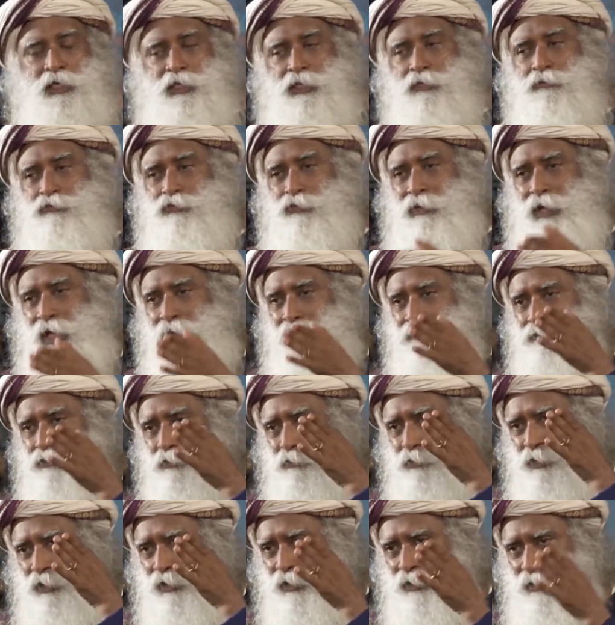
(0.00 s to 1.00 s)
If you have to
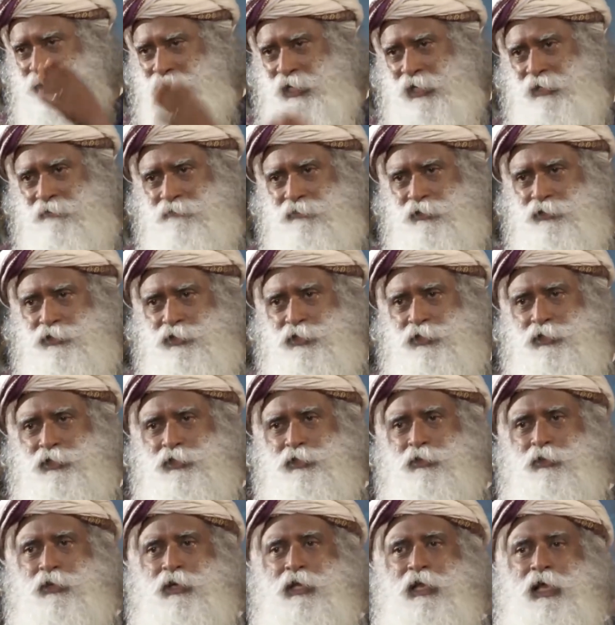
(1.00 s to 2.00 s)
bring relevance into
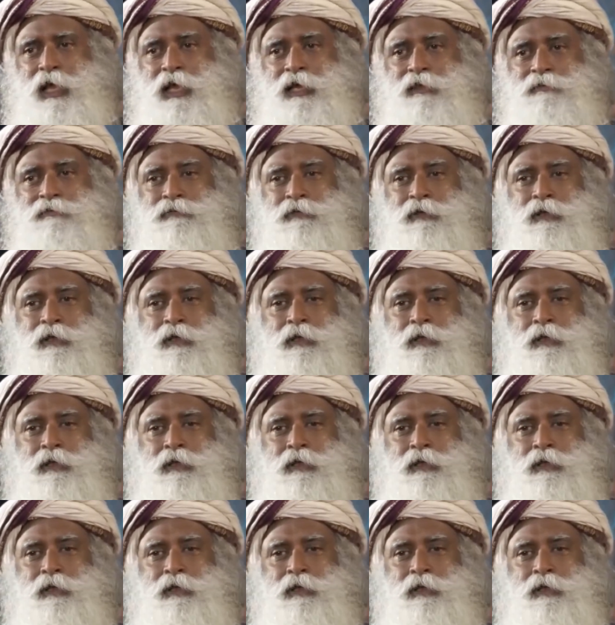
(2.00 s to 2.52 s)
your life,